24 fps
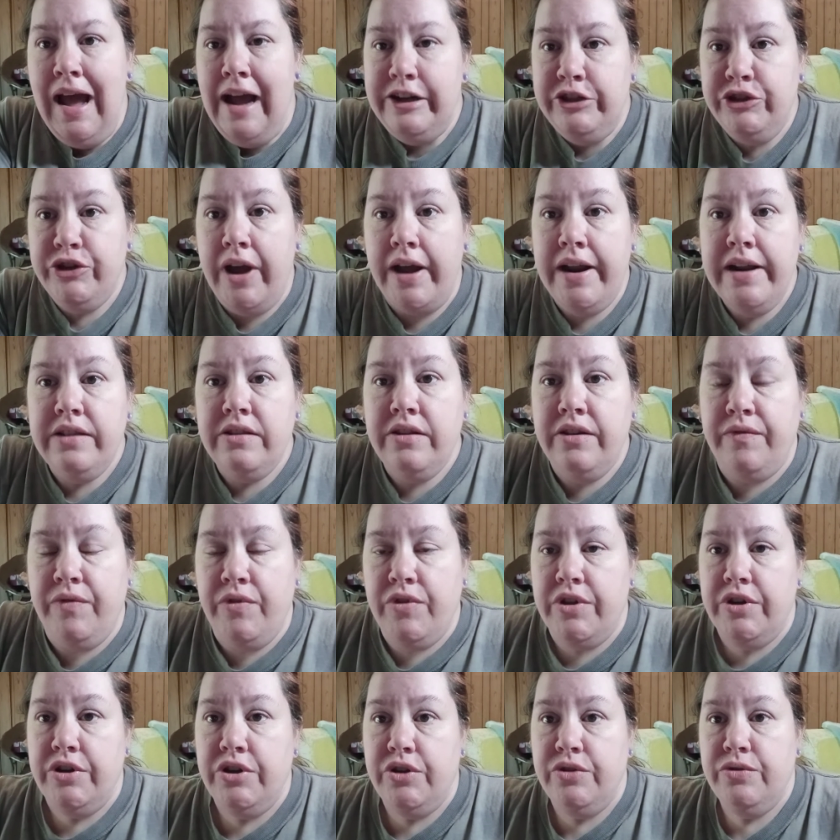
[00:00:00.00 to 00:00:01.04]
I try to look
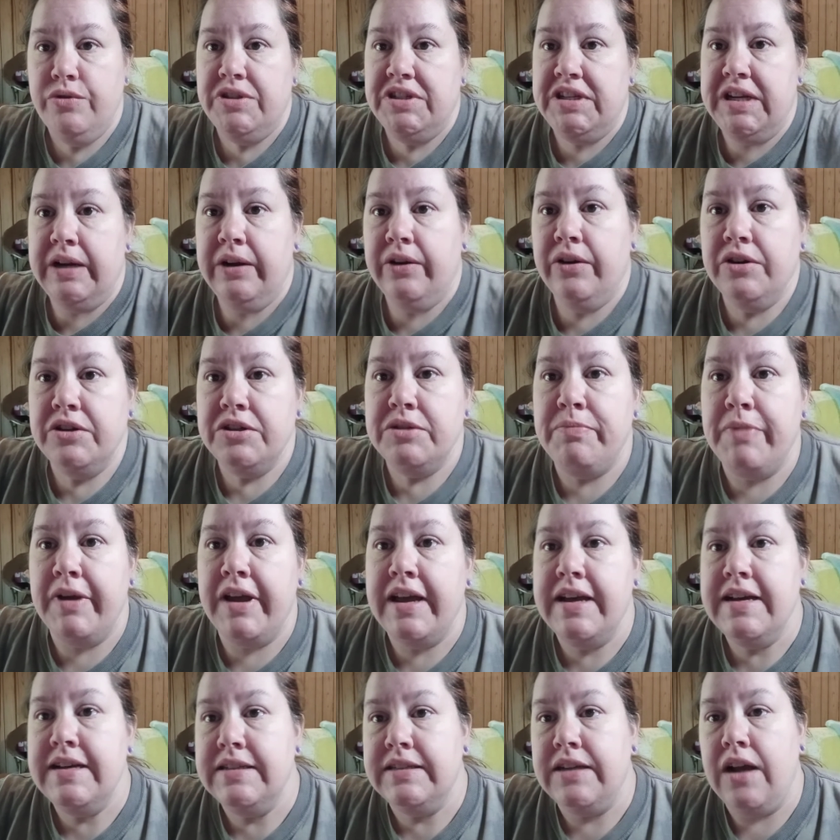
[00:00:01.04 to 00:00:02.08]
for the new stickers
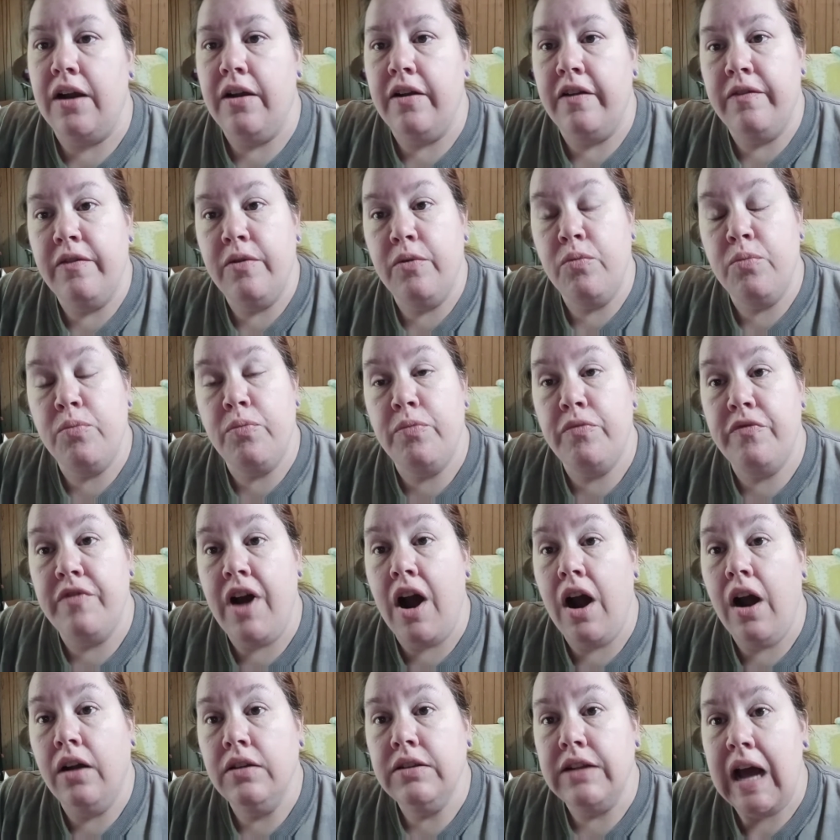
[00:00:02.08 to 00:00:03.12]
because our
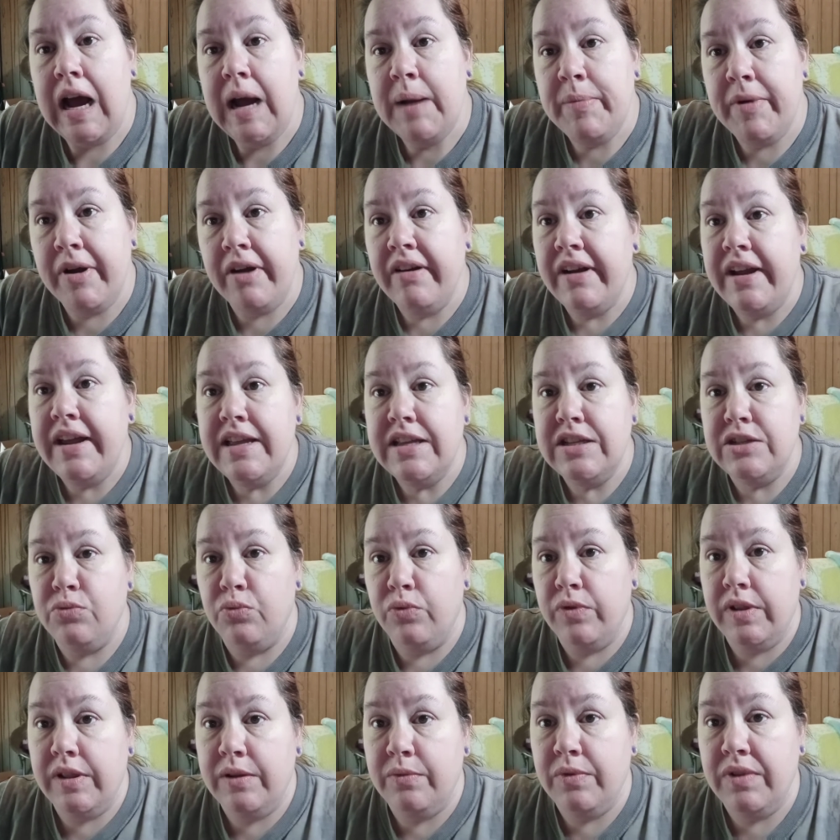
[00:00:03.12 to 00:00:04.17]
our library
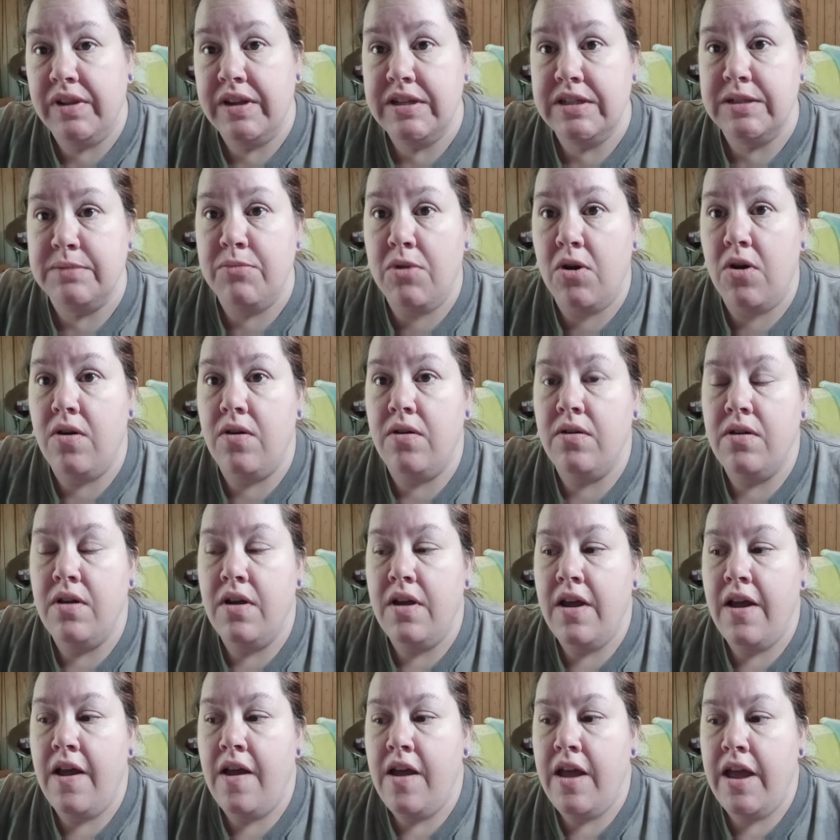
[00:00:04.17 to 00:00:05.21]
is really really small.
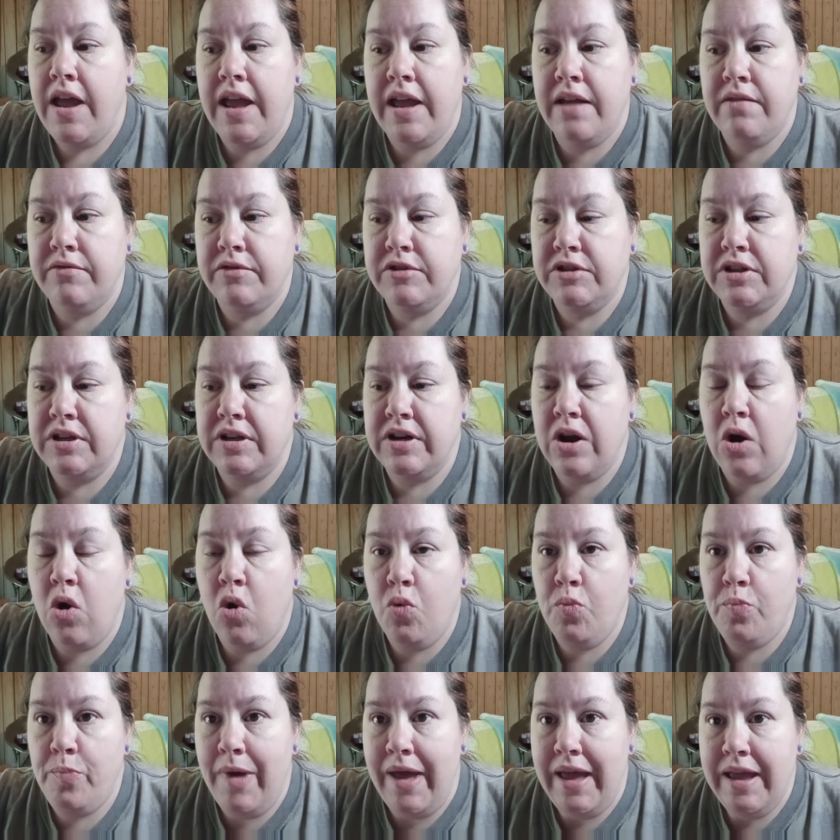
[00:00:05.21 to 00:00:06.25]
It's an
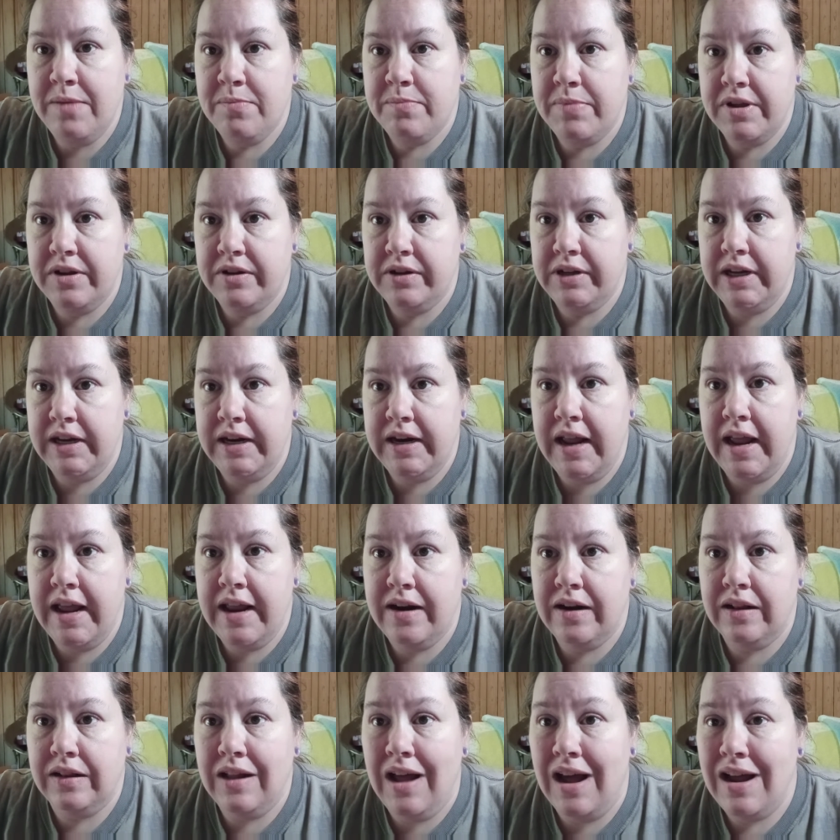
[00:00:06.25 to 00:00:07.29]
old bank building,
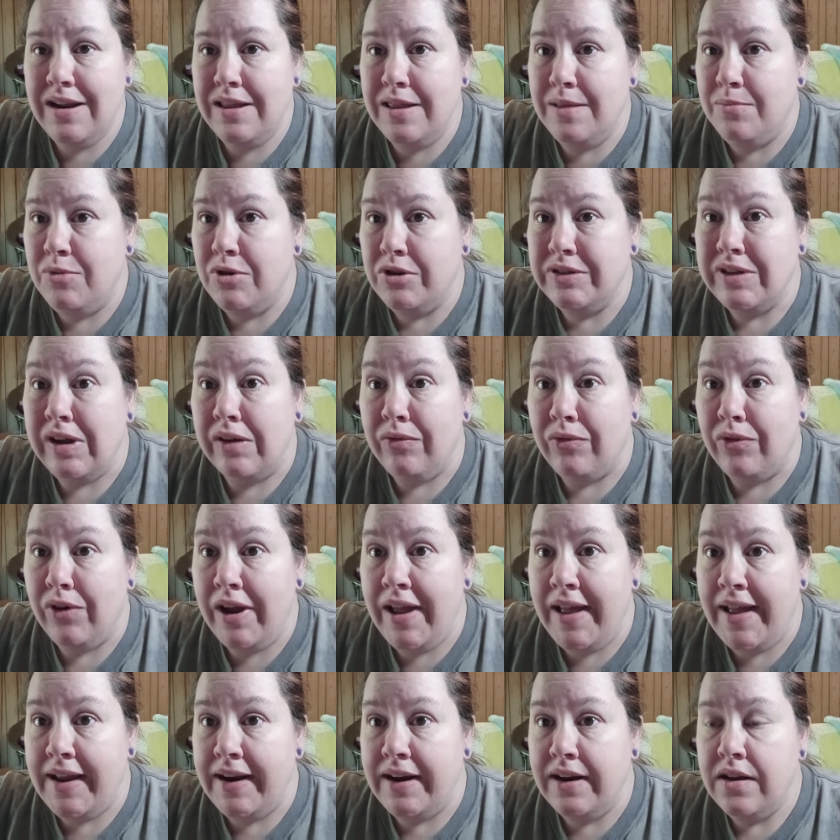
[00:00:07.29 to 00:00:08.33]
and a lot of the books I've
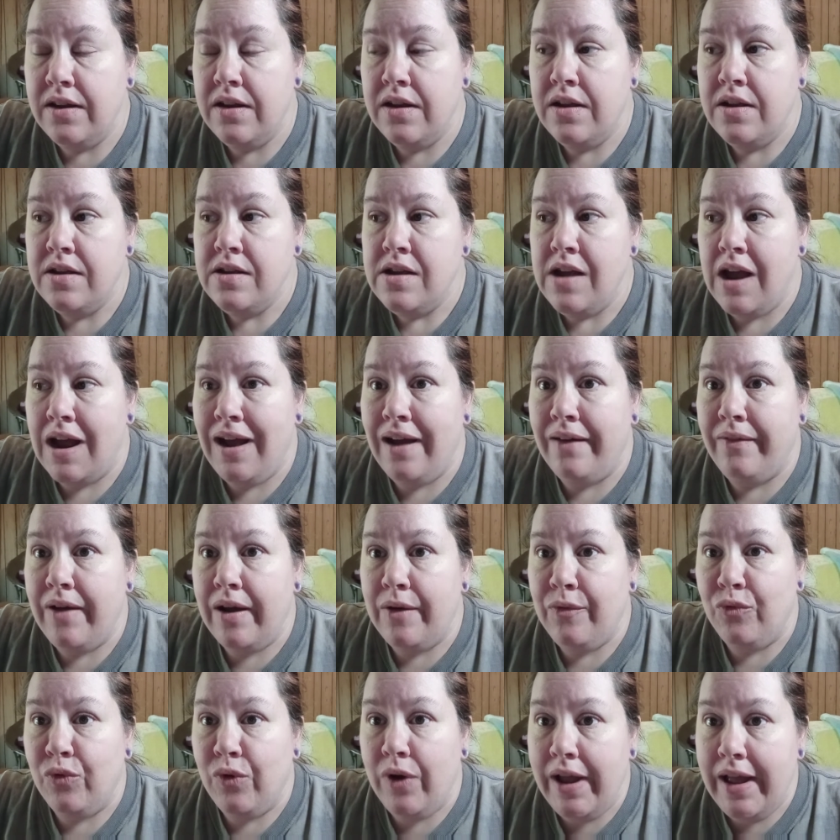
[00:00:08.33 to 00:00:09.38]
read, I've,
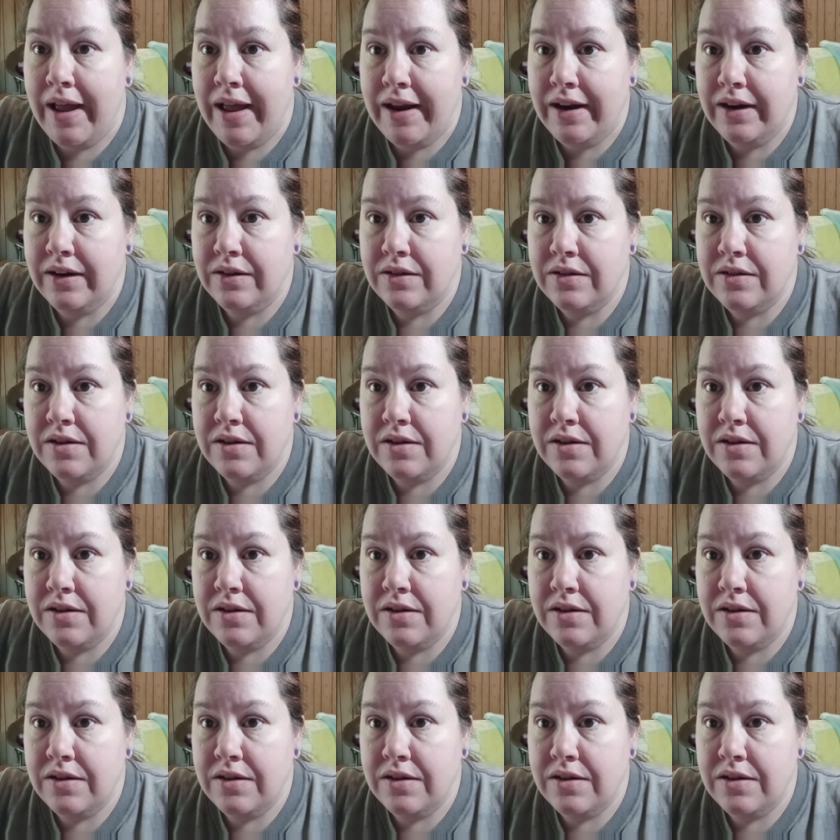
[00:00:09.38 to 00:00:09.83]
I've read.